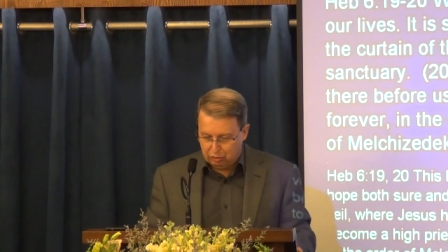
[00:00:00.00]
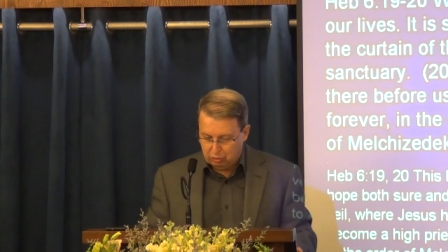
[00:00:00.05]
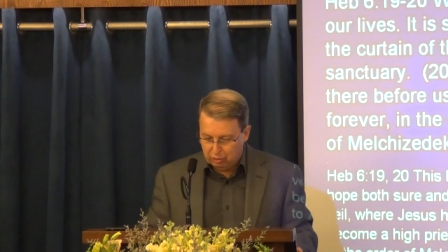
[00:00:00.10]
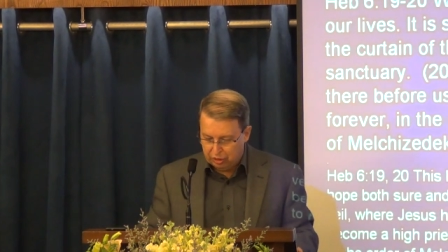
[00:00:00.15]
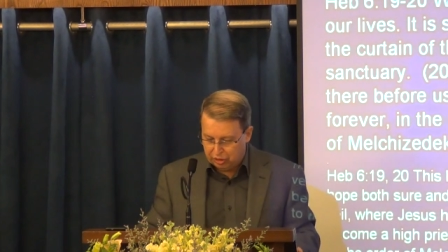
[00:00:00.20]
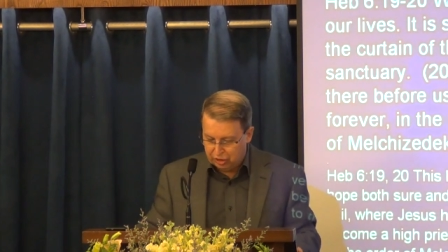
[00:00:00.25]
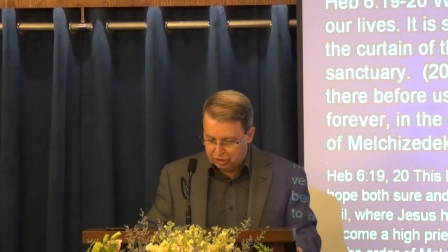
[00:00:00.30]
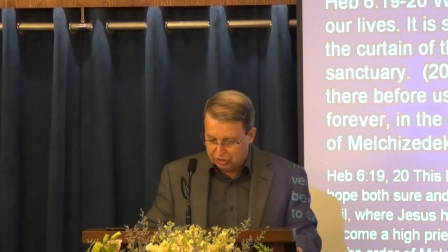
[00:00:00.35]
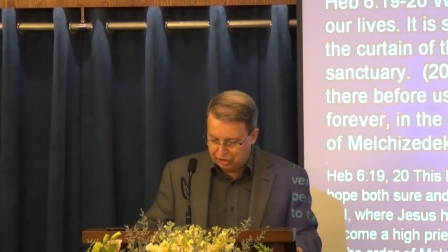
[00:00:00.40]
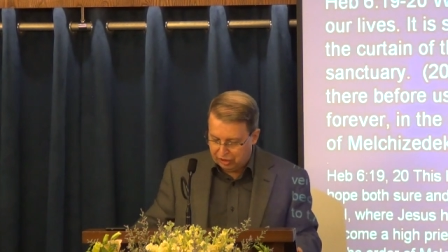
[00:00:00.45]

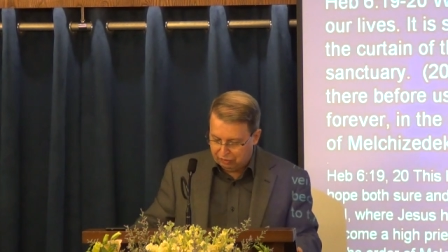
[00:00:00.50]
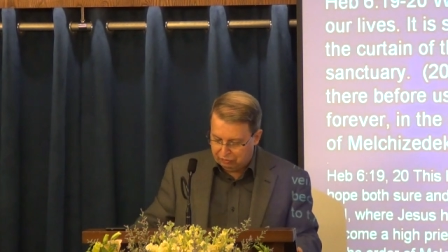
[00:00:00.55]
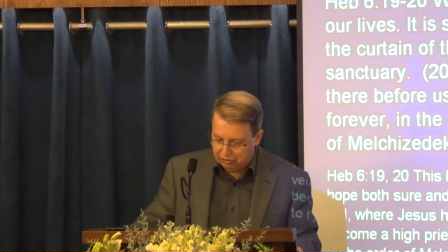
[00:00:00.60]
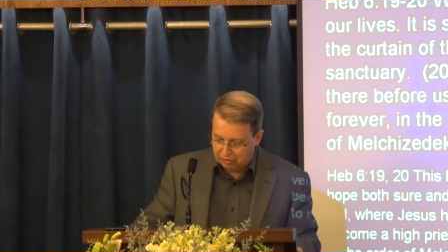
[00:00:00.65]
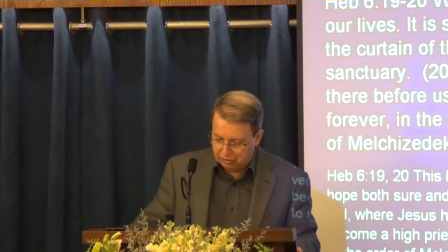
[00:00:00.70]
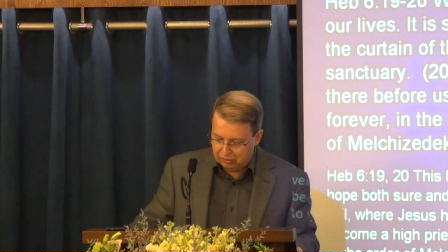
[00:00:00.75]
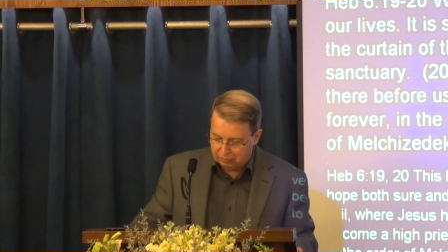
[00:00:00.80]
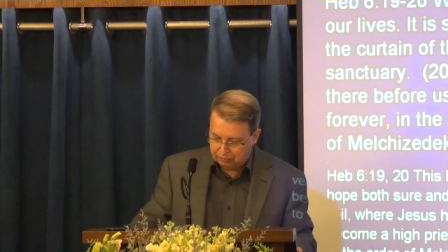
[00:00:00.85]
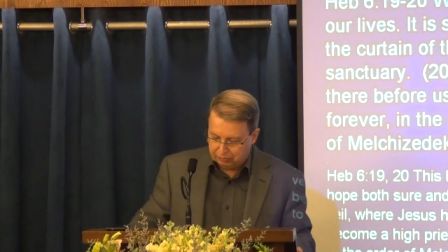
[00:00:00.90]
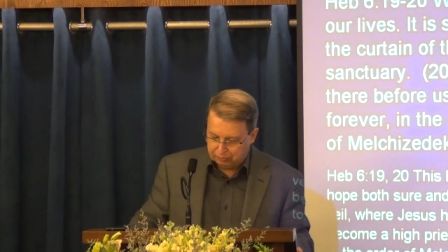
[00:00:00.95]

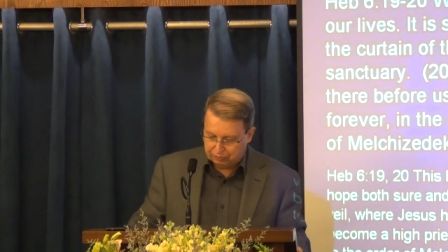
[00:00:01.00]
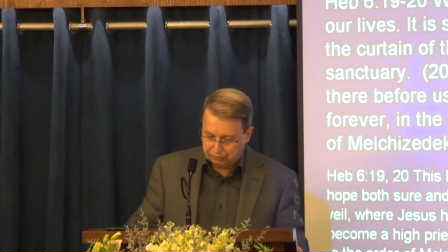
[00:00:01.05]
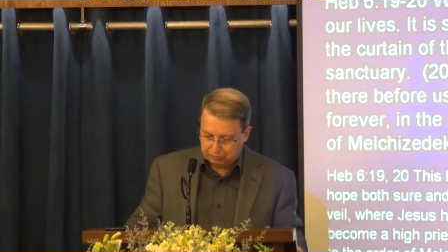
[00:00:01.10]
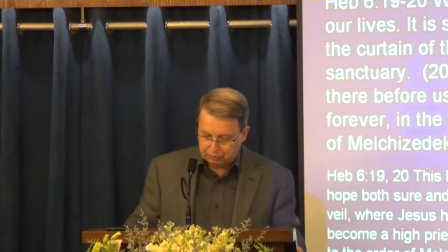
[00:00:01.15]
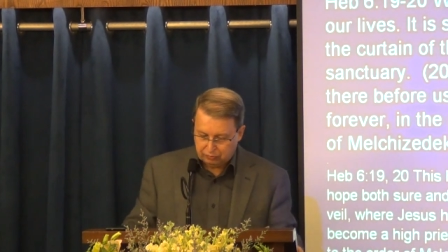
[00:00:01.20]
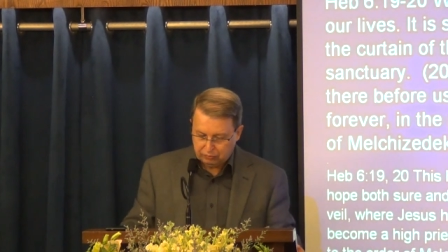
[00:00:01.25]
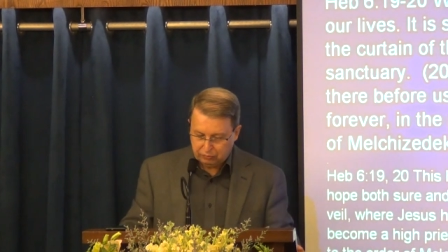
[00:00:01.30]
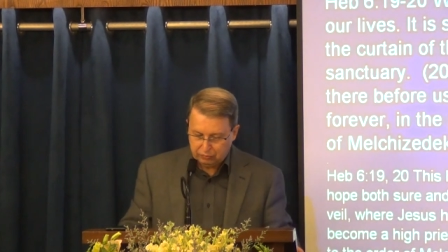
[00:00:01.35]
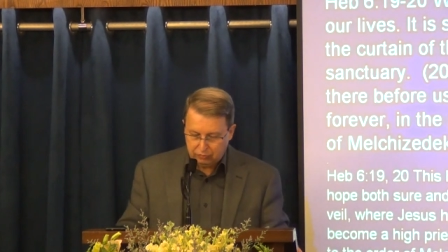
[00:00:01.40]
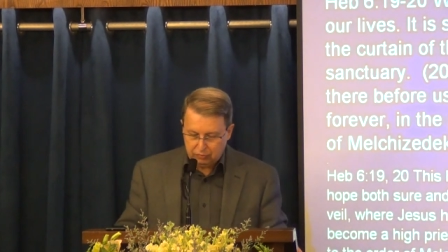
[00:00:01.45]
27.
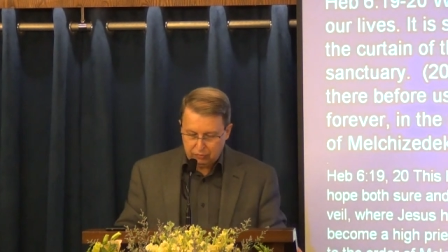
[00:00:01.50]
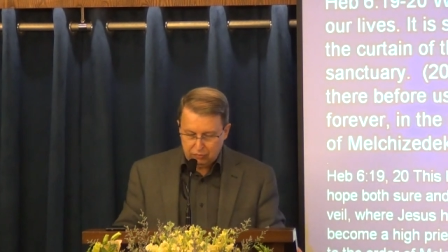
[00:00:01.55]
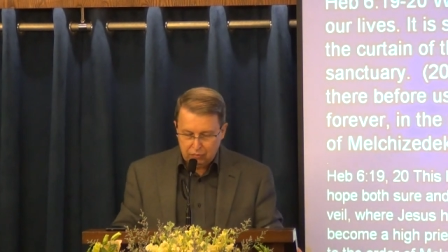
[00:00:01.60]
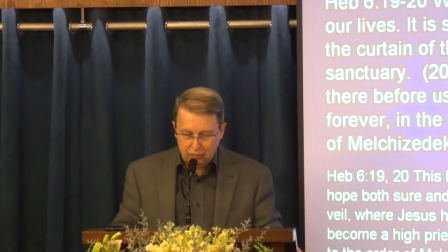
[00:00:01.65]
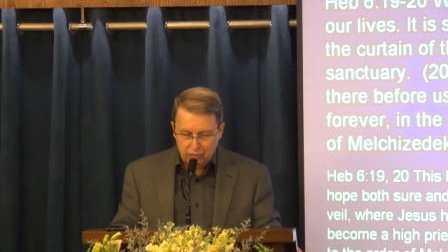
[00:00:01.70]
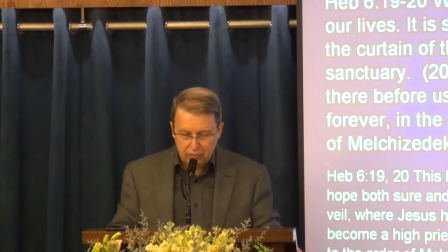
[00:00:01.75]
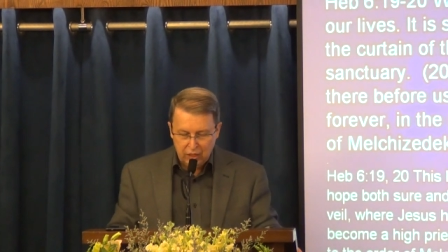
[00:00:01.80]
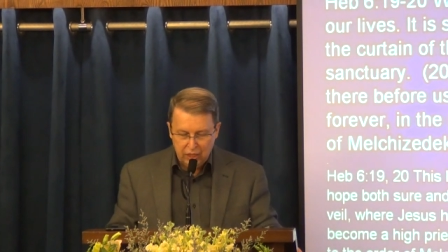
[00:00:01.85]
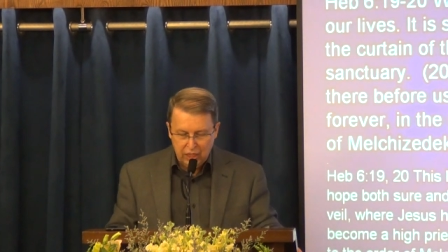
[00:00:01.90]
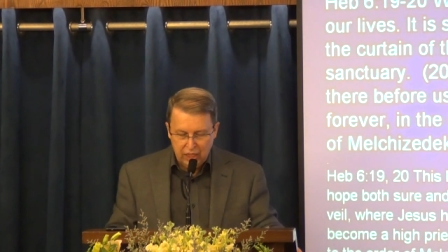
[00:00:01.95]

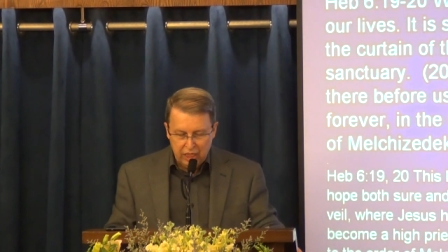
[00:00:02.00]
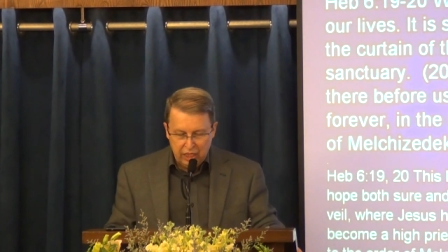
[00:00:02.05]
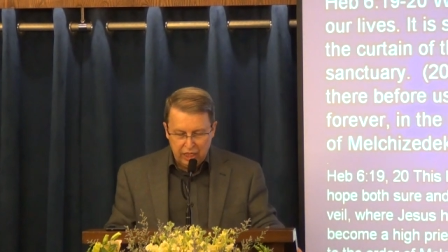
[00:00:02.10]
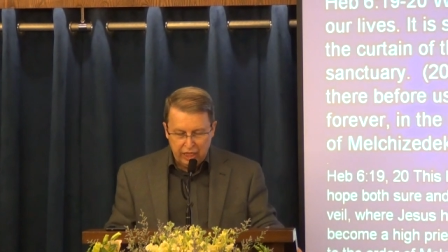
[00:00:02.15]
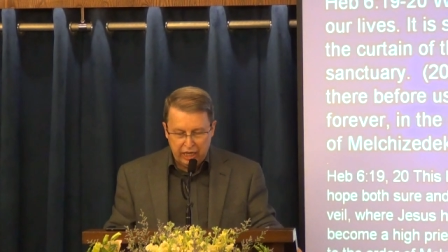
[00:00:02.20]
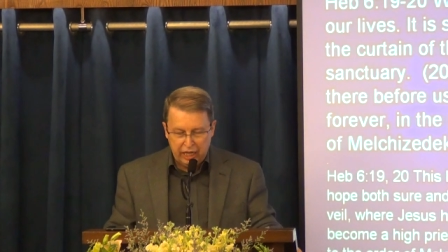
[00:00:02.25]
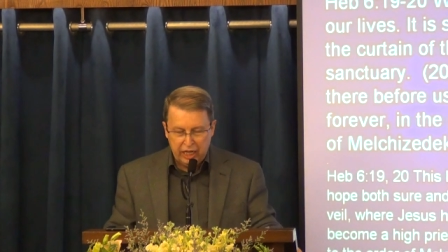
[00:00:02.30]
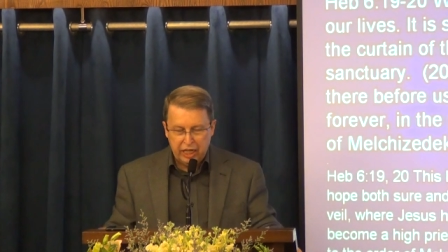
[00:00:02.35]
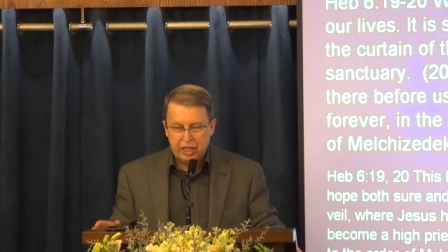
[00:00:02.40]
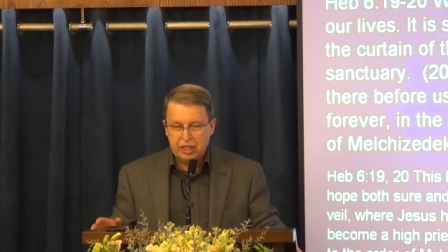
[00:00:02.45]

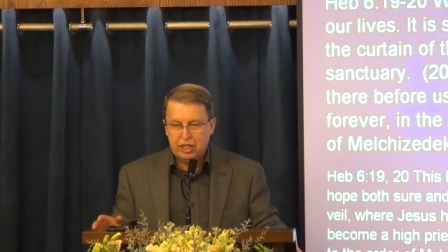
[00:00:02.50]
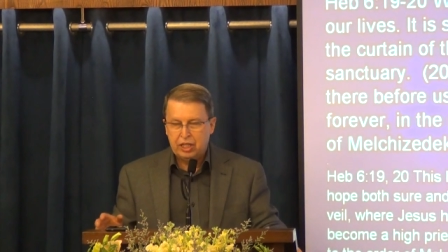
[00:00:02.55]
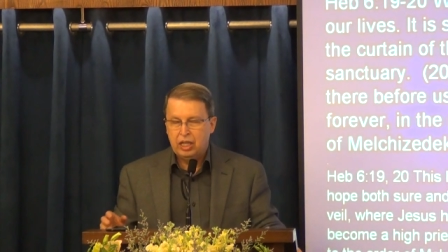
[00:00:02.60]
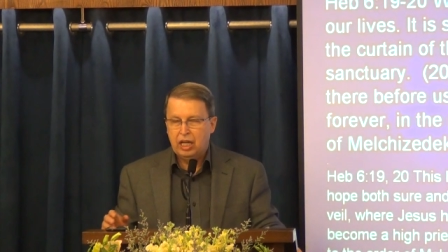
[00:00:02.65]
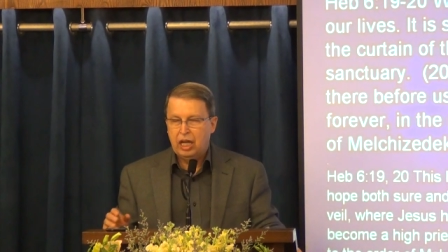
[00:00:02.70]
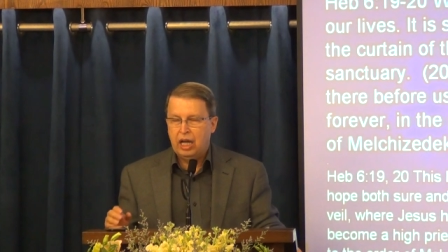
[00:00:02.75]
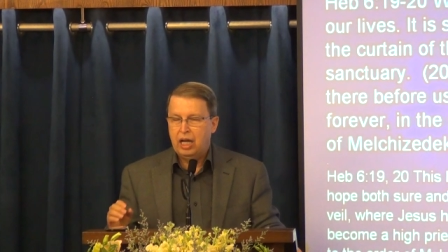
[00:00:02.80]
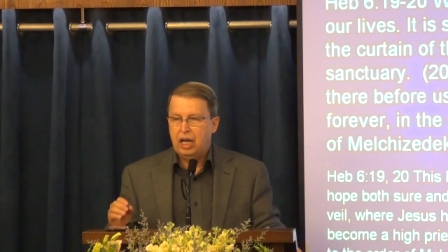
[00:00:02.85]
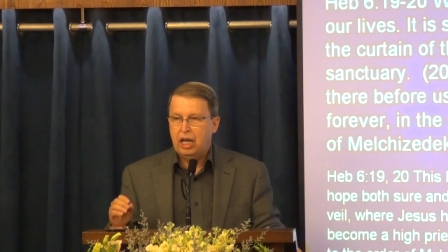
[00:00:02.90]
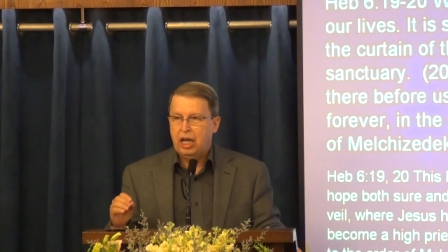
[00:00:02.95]
And
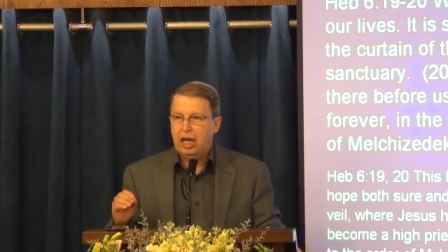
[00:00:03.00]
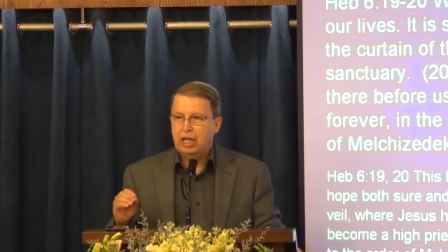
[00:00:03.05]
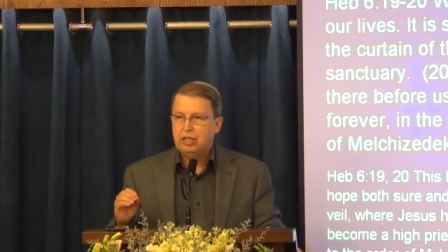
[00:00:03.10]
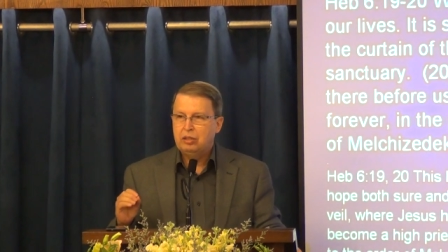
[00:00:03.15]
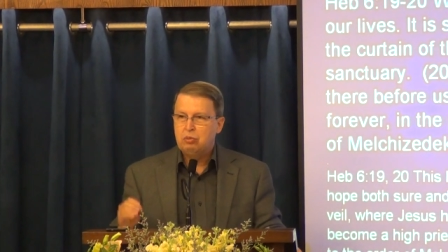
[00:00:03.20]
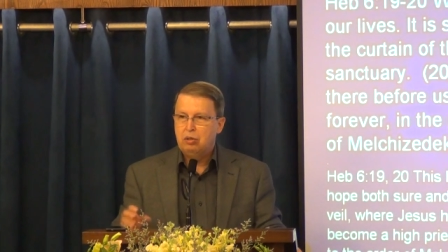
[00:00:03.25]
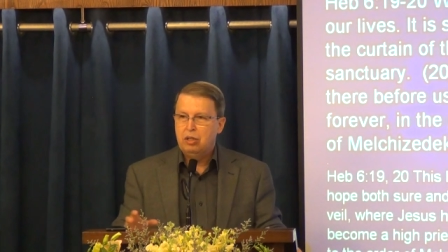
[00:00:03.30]
at